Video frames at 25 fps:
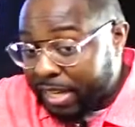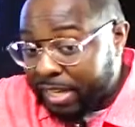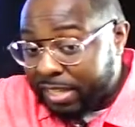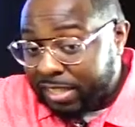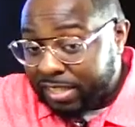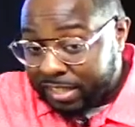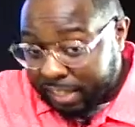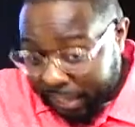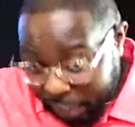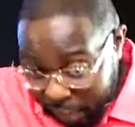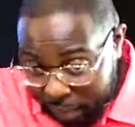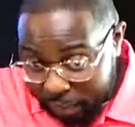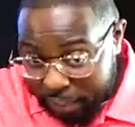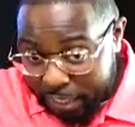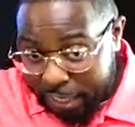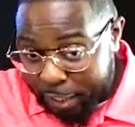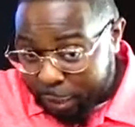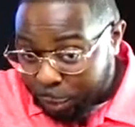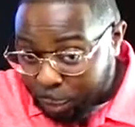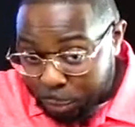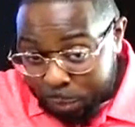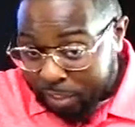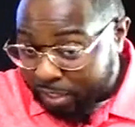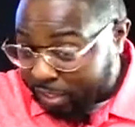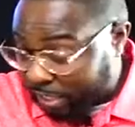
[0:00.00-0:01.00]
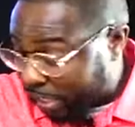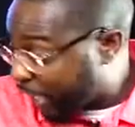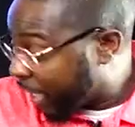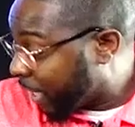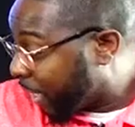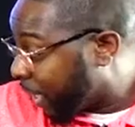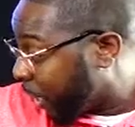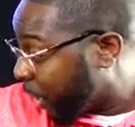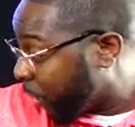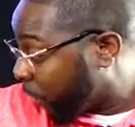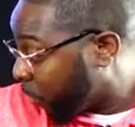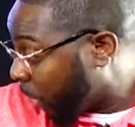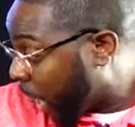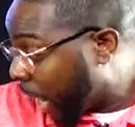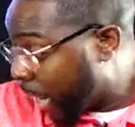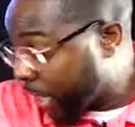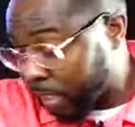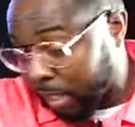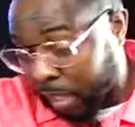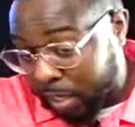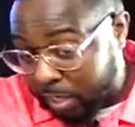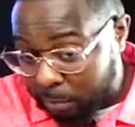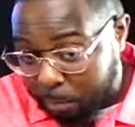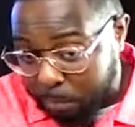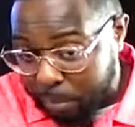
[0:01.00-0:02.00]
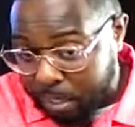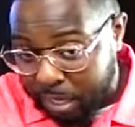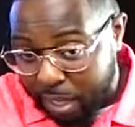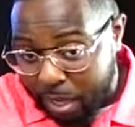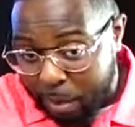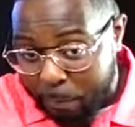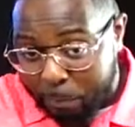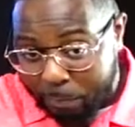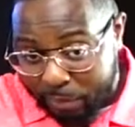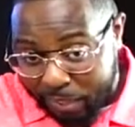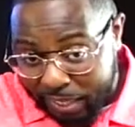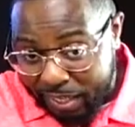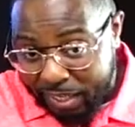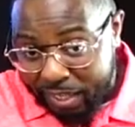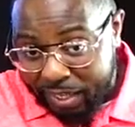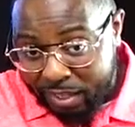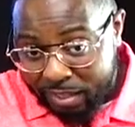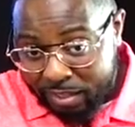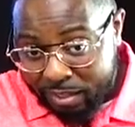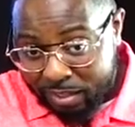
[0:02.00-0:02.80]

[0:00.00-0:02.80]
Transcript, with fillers: is serious. You can see it in his writing. Like, the man ain't playing.